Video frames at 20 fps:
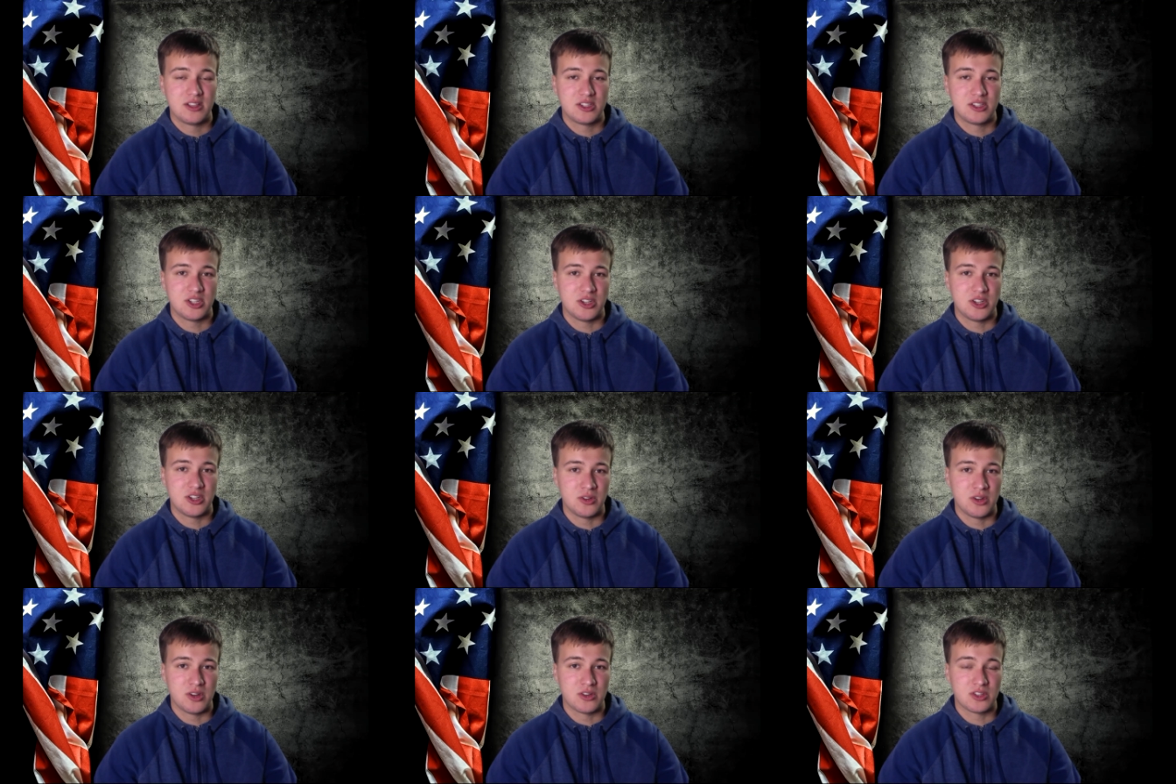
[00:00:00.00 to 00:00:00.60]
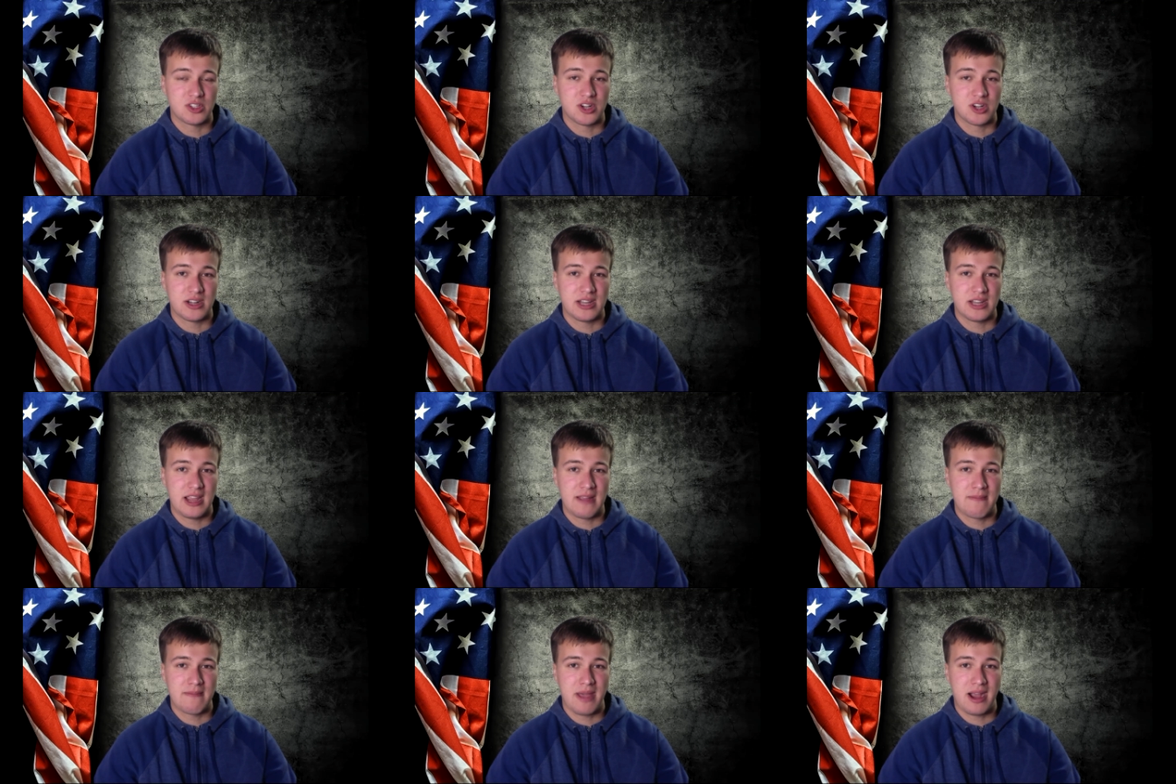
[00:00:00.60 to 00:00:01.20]
to, you know, start
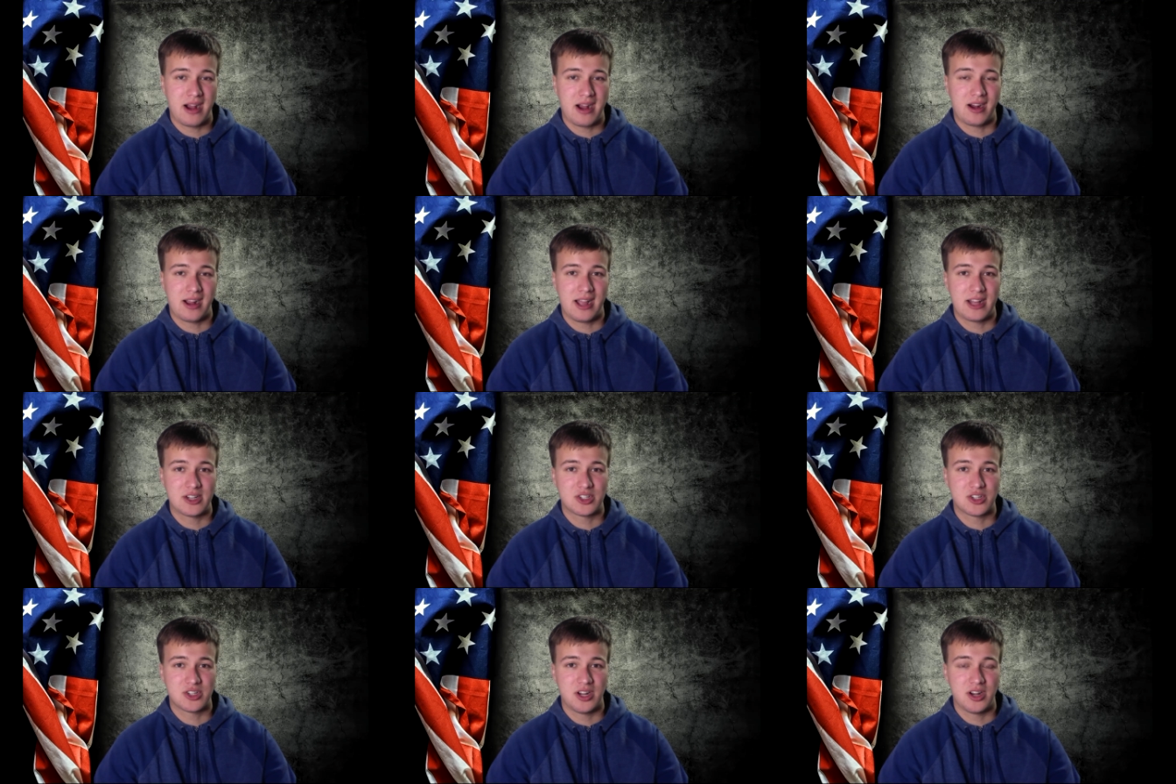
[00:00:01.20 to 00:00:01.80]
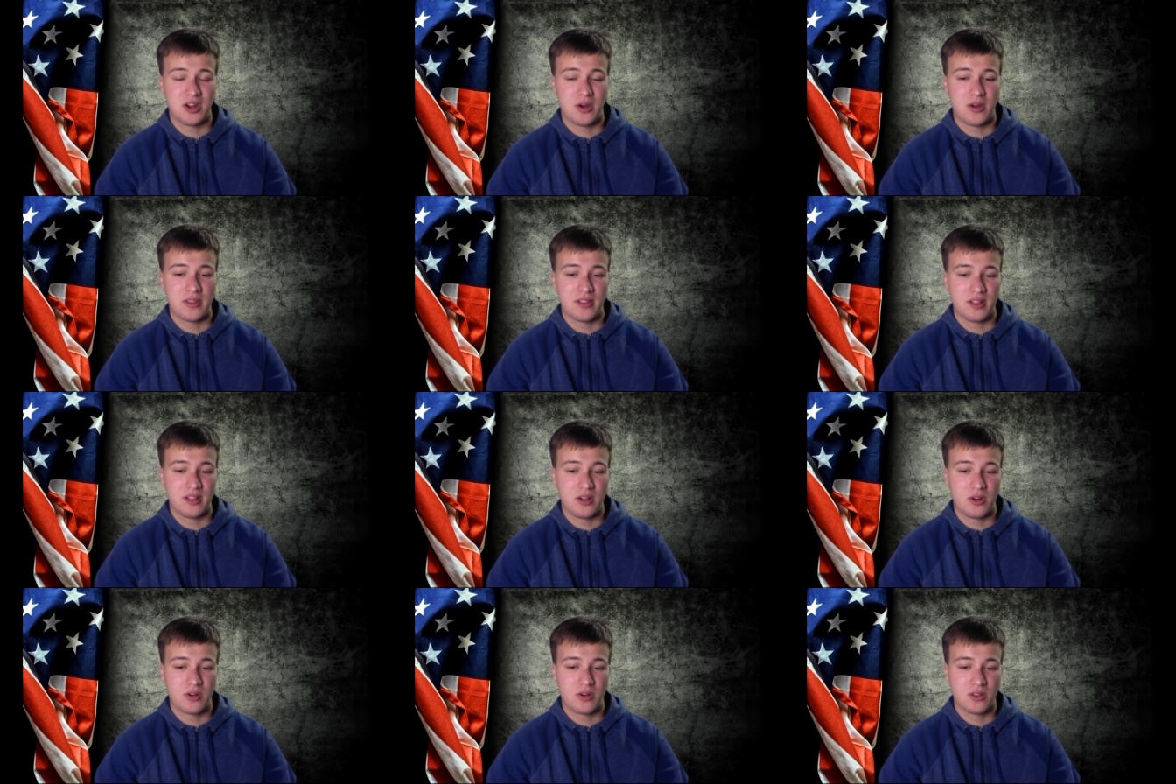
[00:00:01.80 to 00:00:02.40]
taking back our country, you know, on
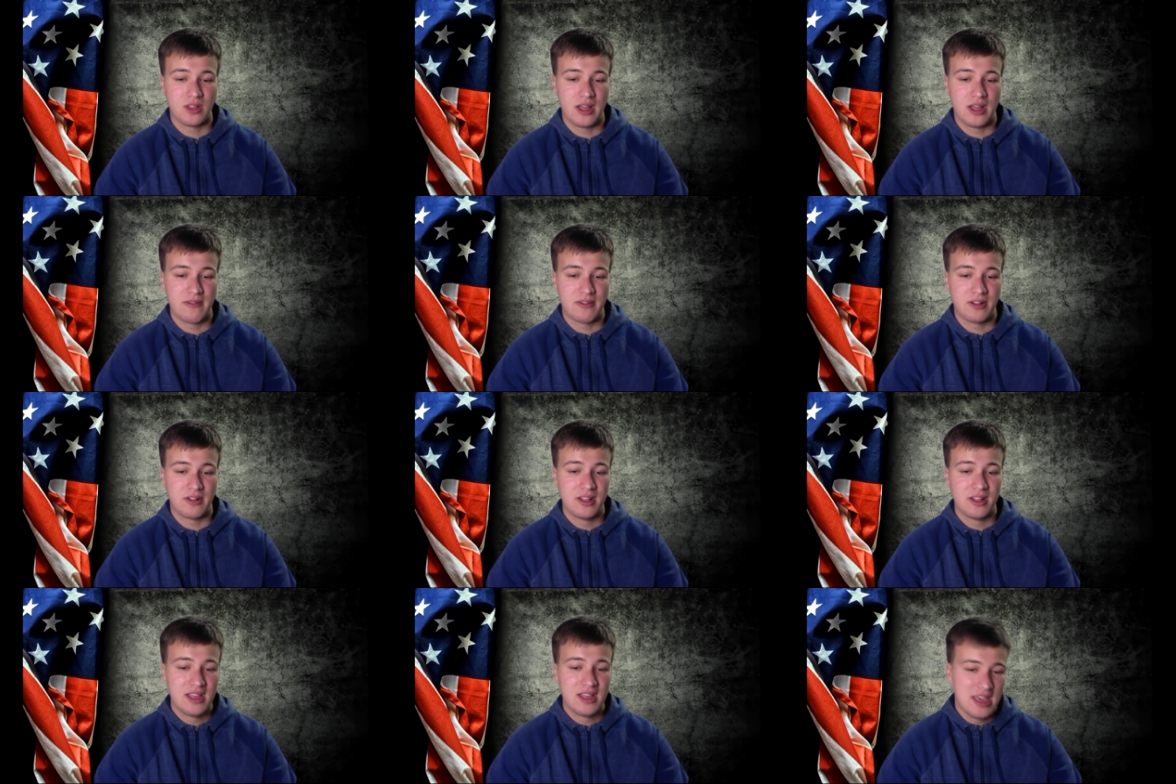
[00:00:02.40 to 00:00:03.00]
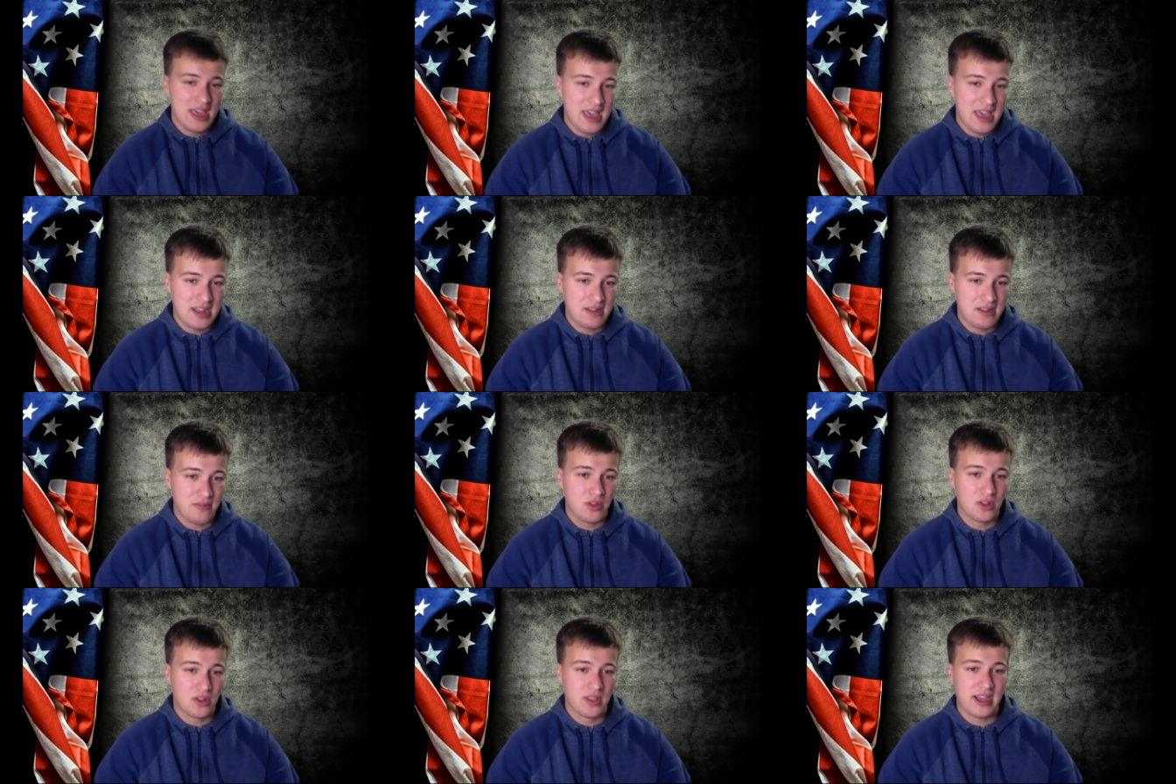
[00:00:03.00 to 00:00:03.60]
the local level. And
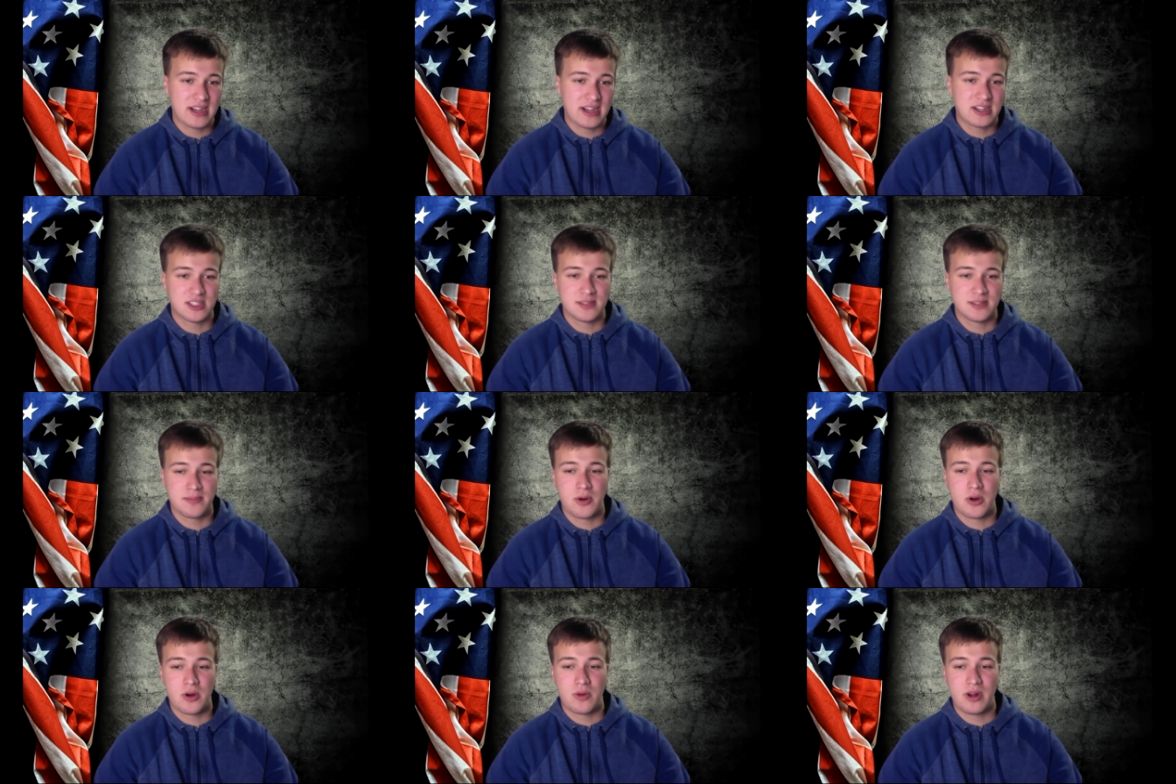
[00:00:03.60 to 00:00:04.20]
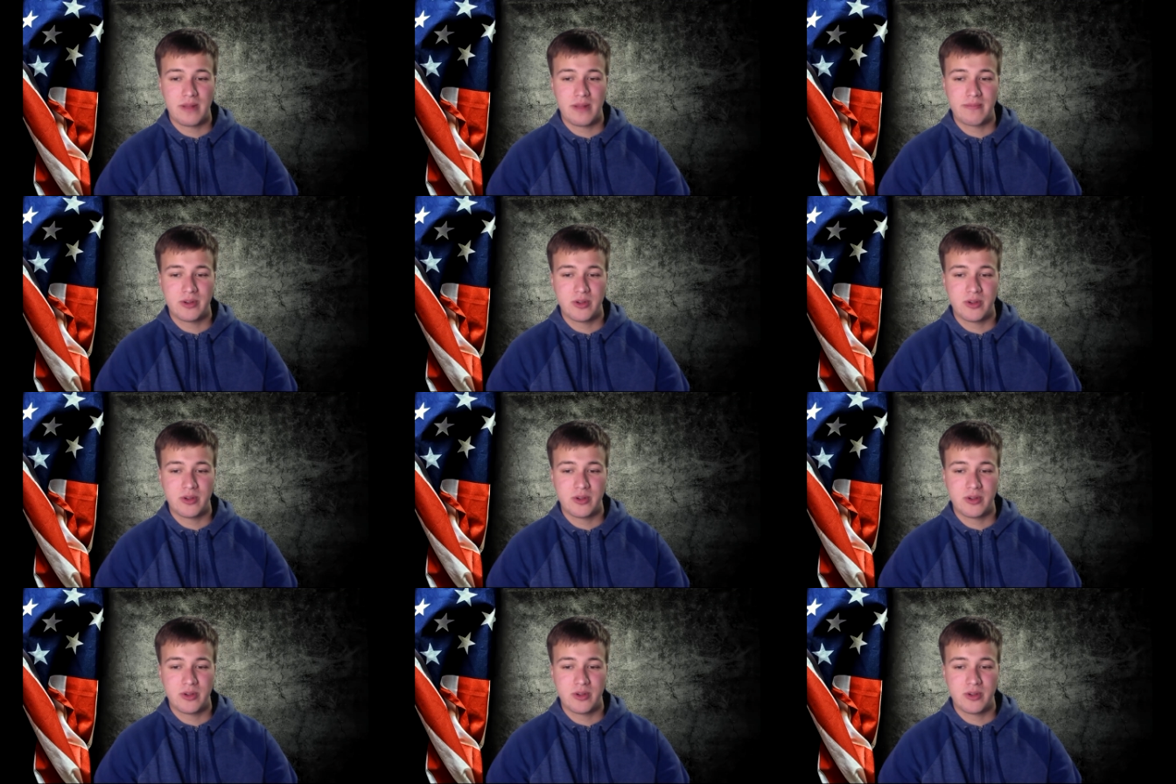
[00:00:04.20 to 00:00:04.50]
if you'd like to support what I'm